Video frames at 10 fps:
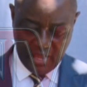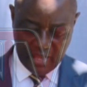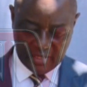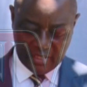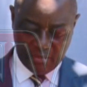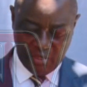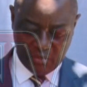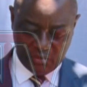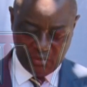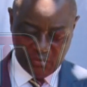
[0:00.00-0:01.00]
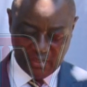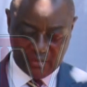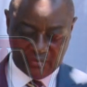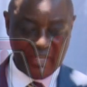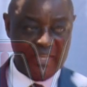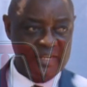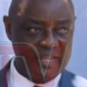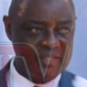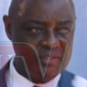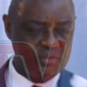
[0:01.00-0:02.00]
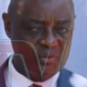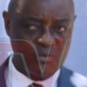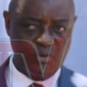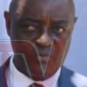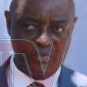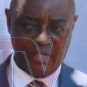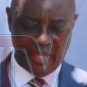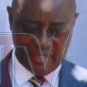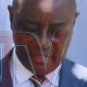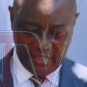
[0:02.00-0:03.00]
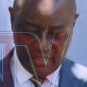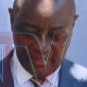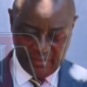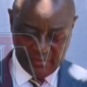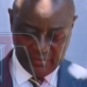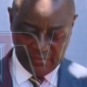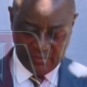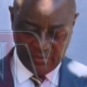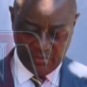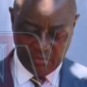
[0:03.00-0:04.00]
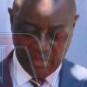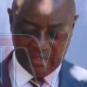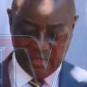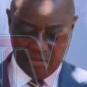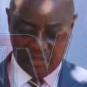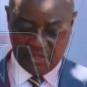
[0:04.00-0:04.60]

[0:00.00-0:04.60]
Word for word: and the Minister of Health guidelines on COVID-19 pandemic,